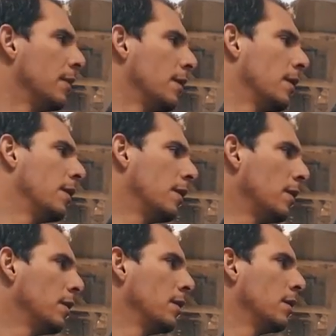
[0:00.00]

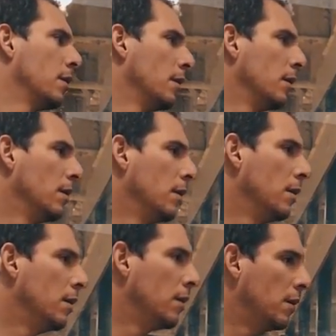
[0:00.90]

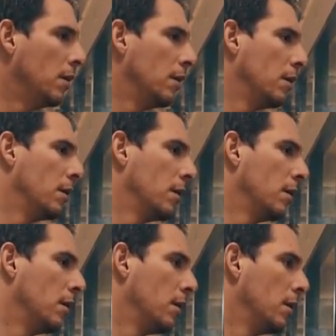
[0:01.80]

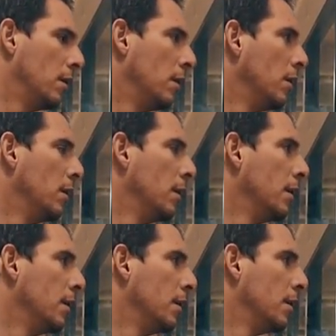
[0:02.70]

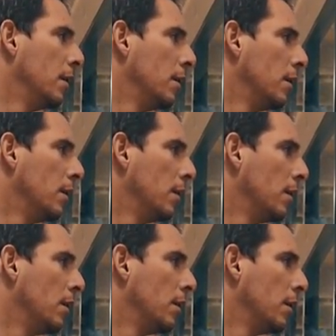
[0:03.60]

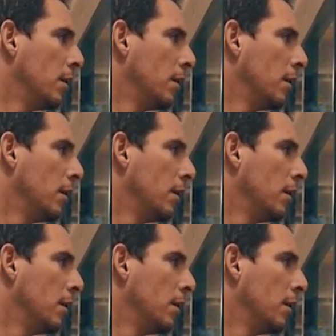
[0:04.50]
(silent)